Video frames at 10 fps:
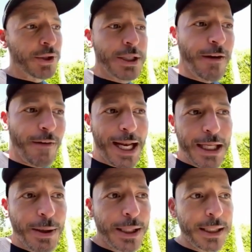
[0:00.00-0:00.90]
But just if
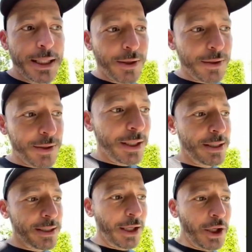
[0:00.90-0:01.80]
anybody hears
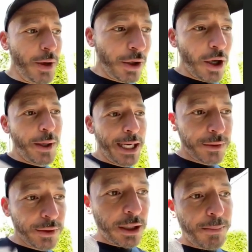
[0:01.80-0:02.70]
this and you
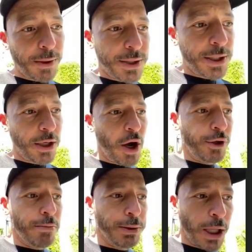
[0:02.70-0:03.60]
know an elderly
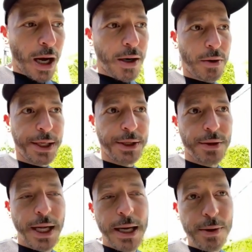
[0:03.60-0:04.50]
person on your block or
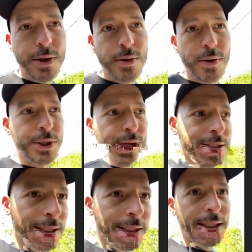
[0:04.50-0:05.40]
in your neighborhood or in
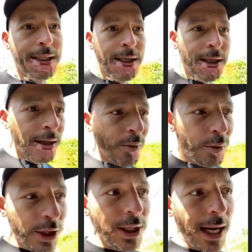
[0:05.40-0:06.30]
your city,
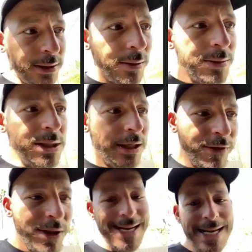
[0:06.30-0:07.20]
reach out to them,
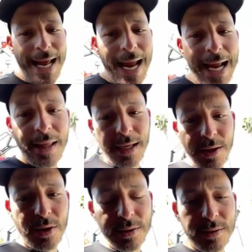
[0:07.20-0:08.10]
see if they need
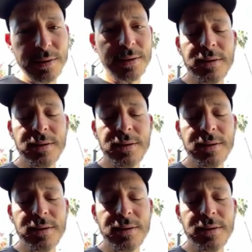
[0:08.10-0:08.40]
anything at all.